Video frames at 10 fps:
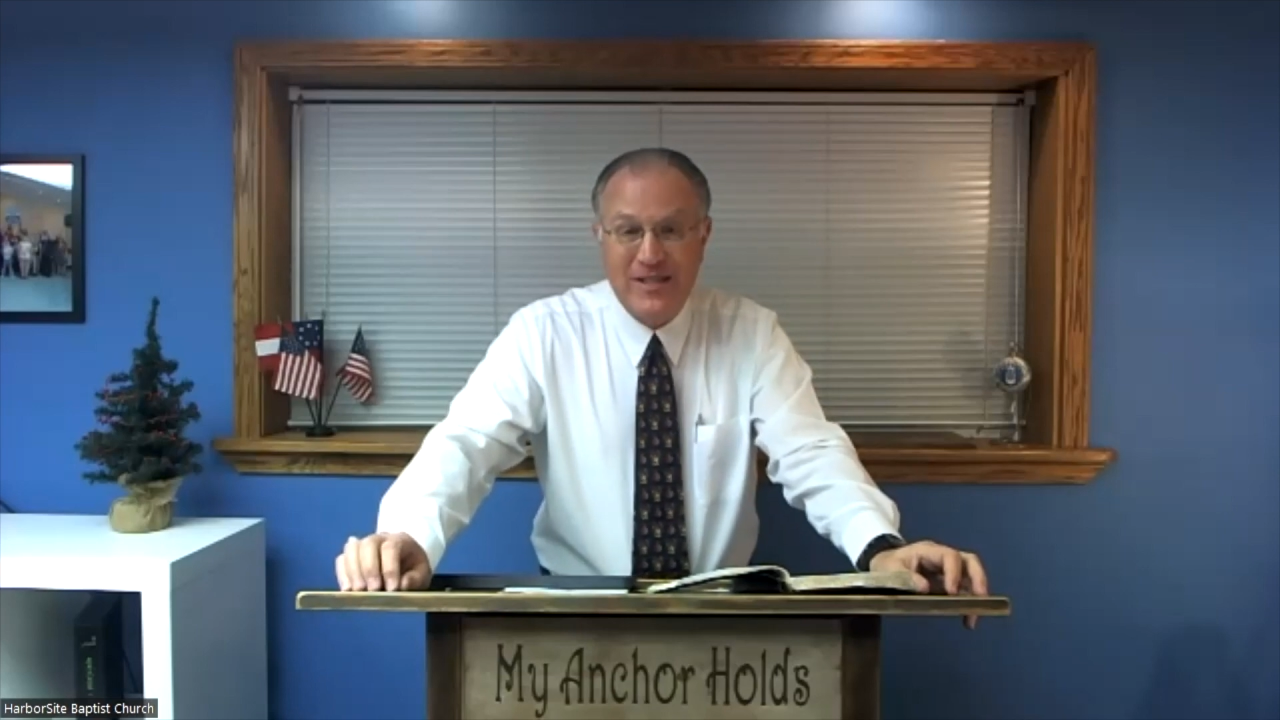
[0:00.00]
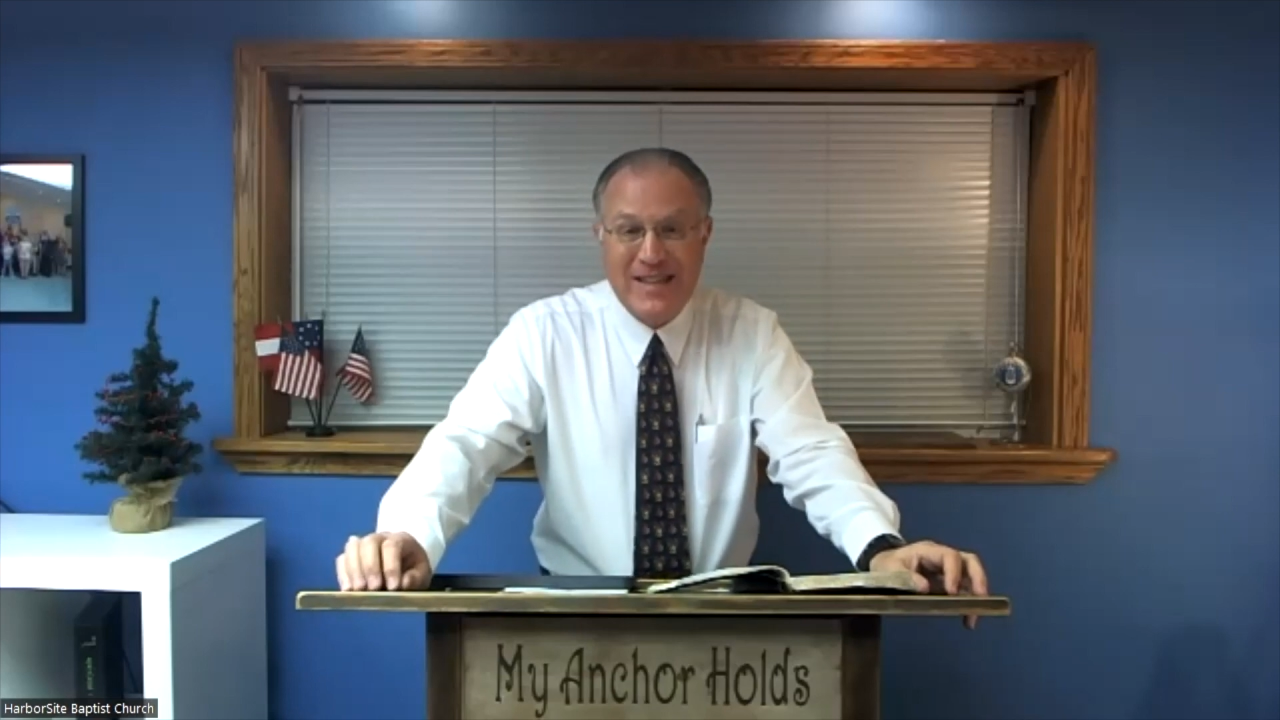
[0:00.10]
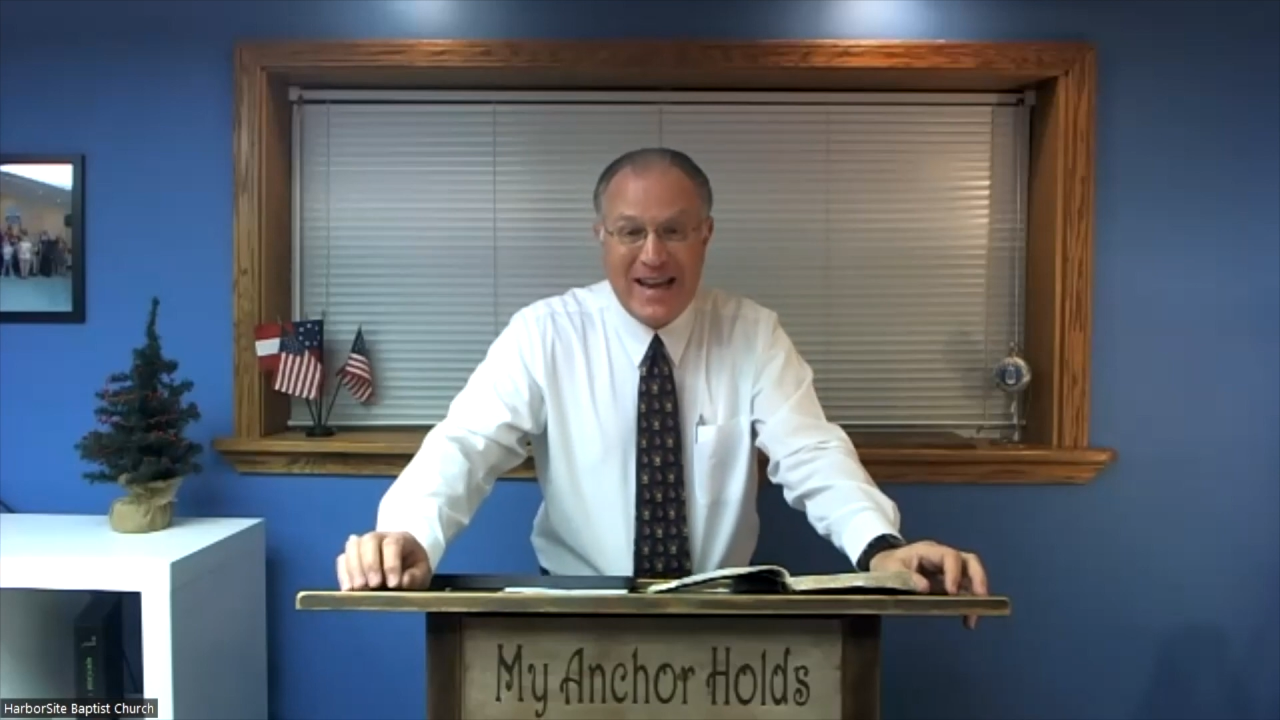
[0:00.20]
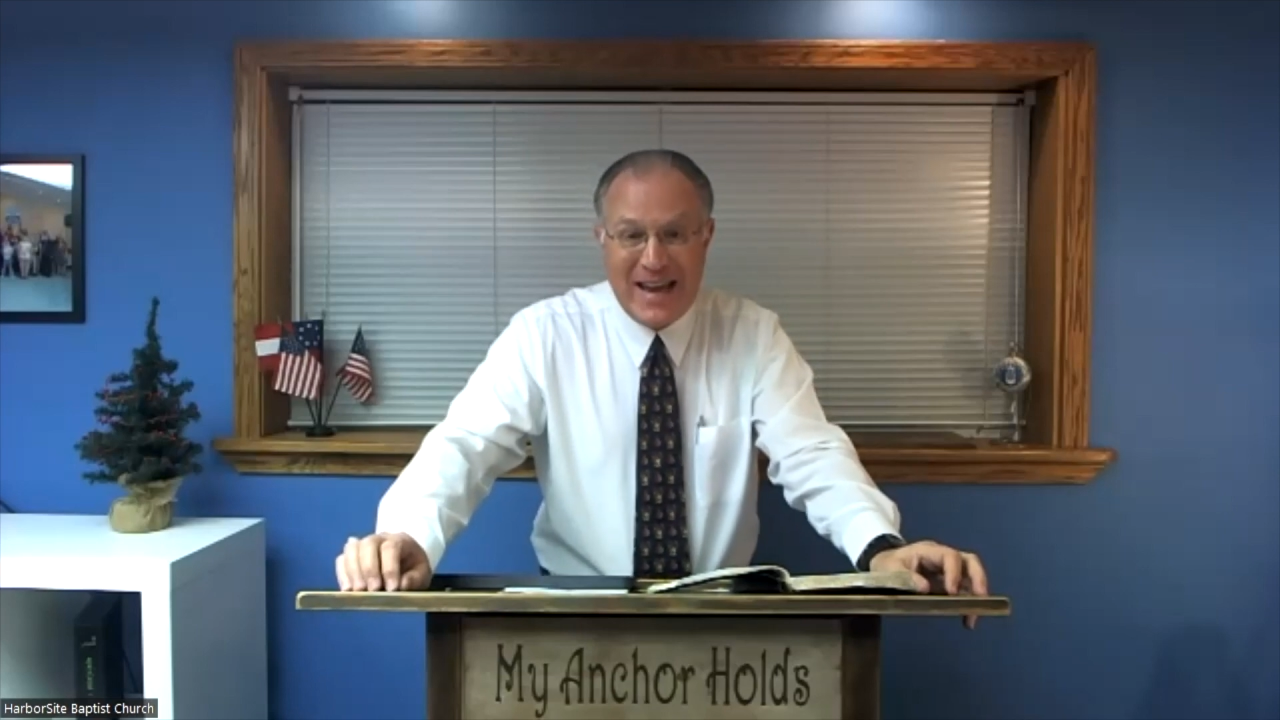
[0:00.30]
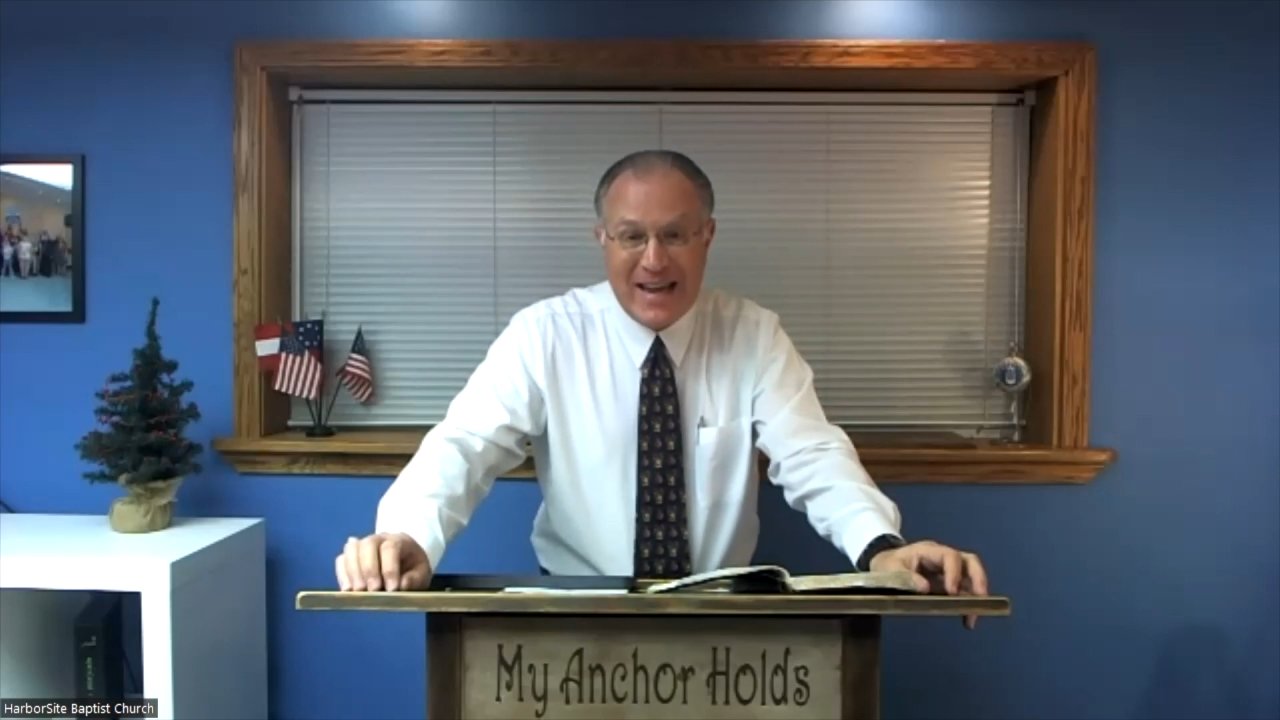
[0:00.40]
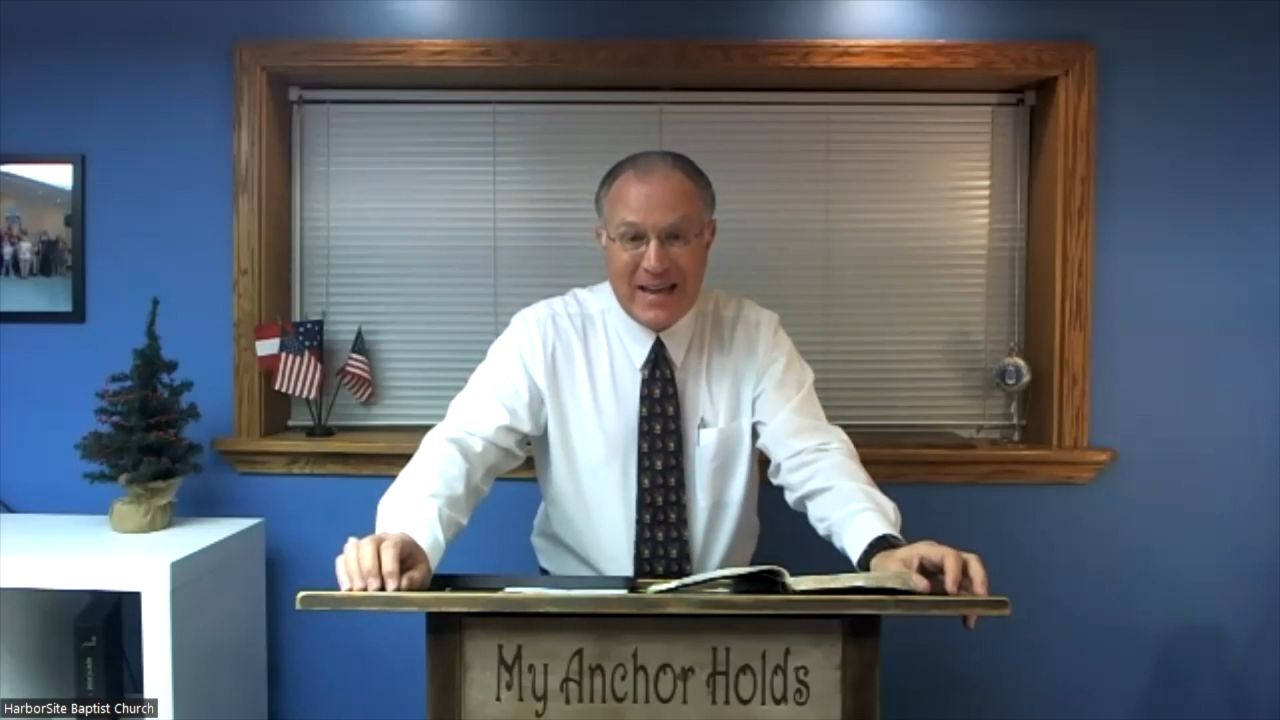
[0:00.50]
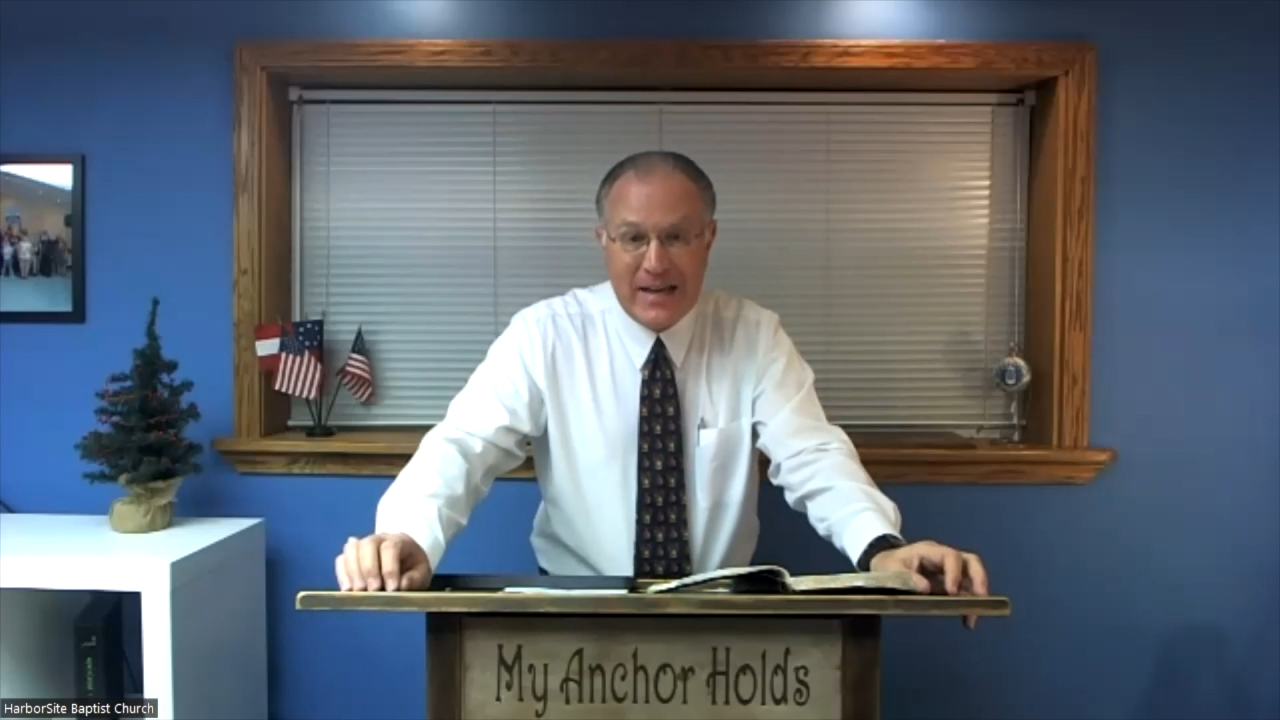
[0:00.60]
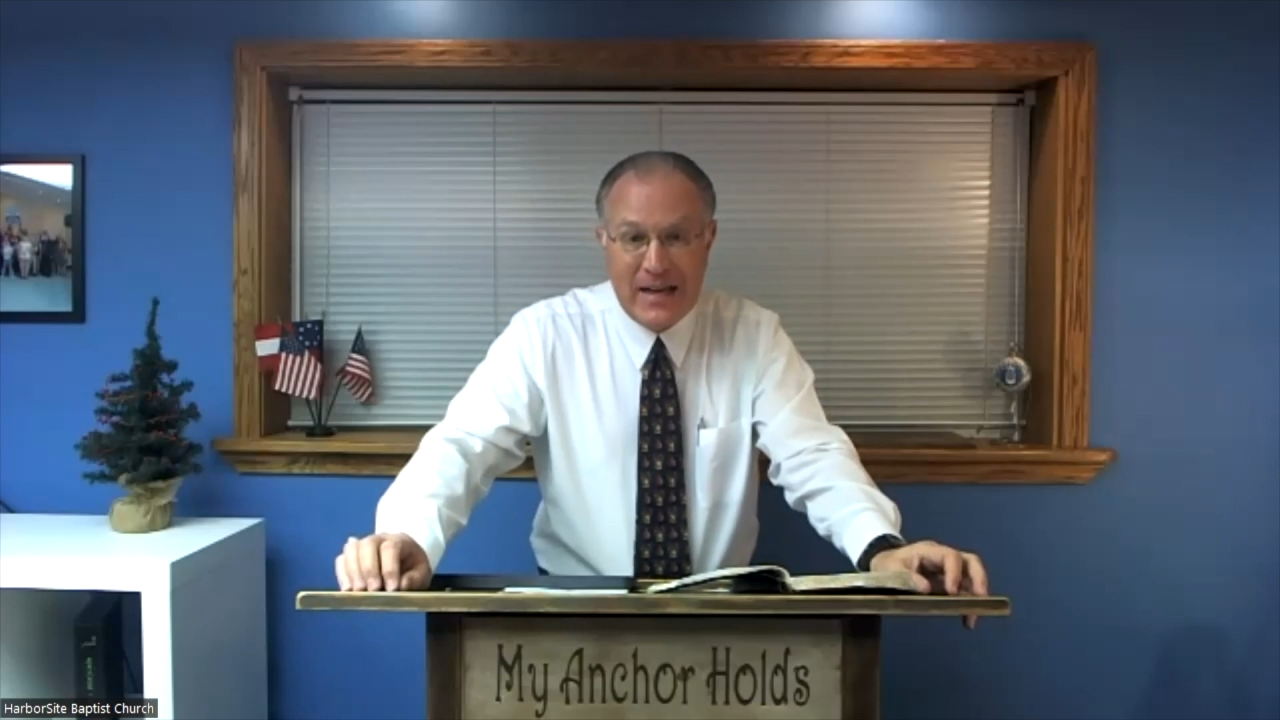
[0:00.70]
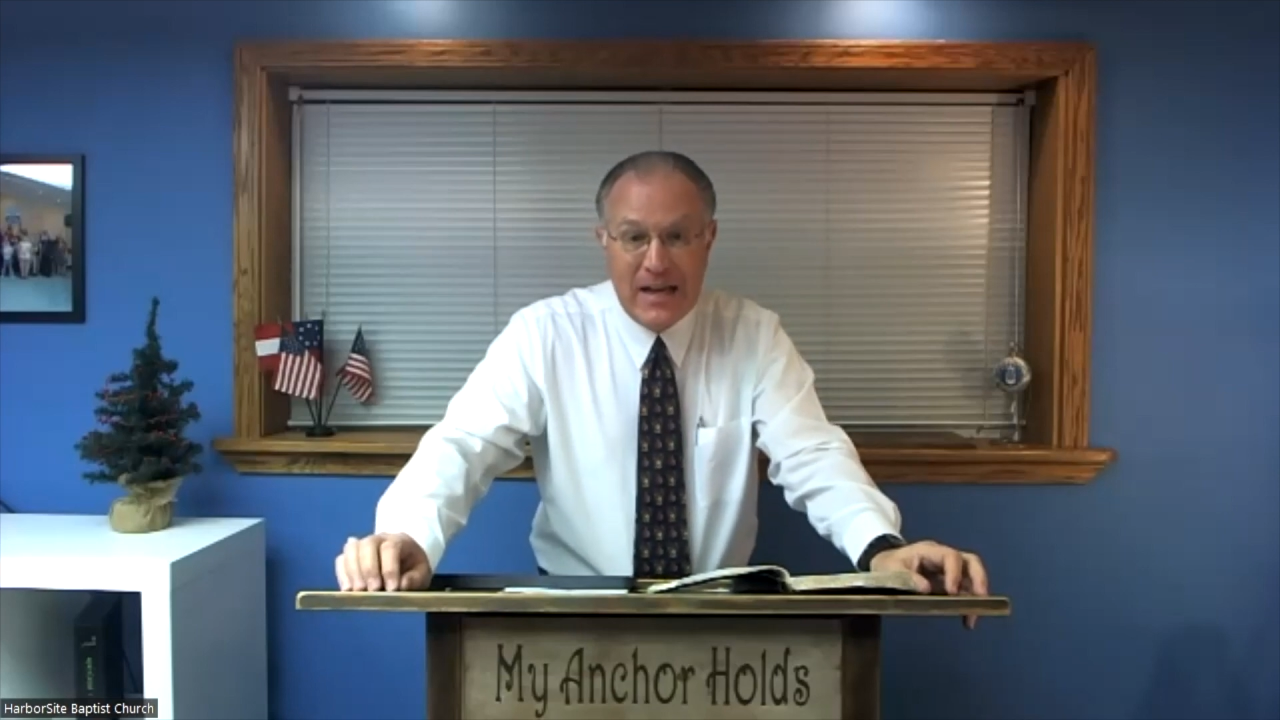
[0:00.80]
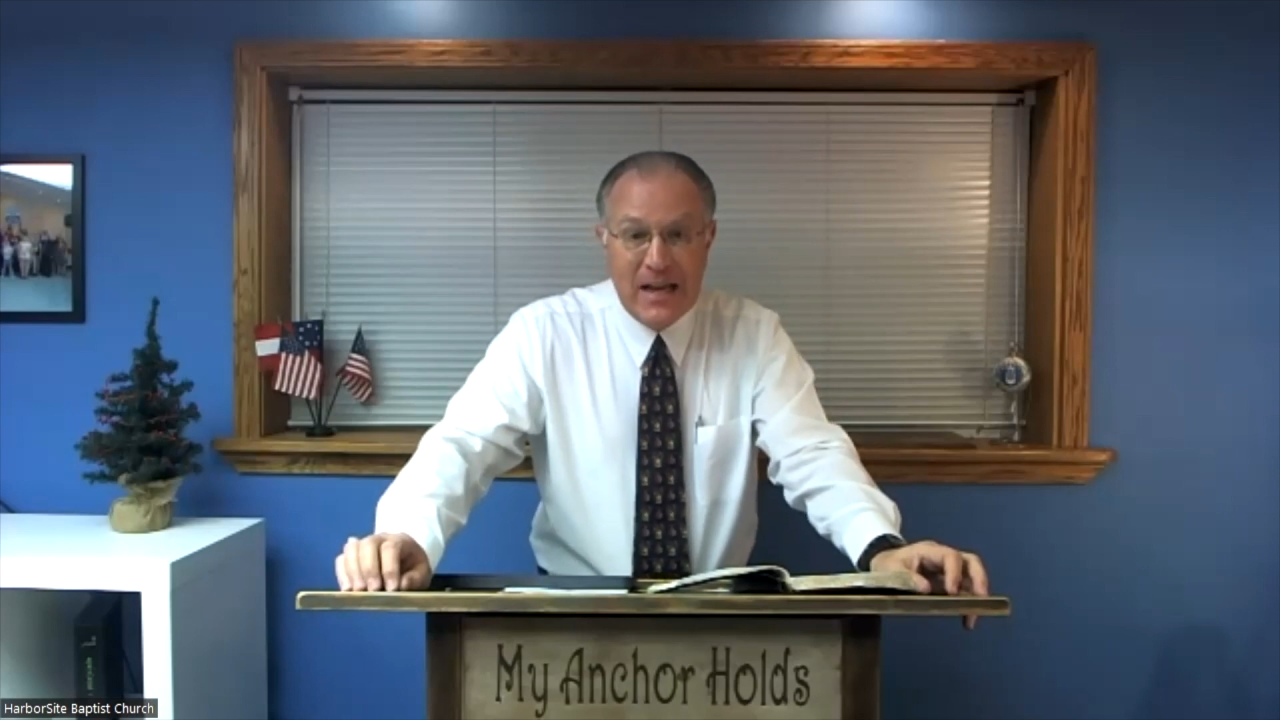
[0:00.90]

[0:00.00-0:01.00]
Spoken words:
10,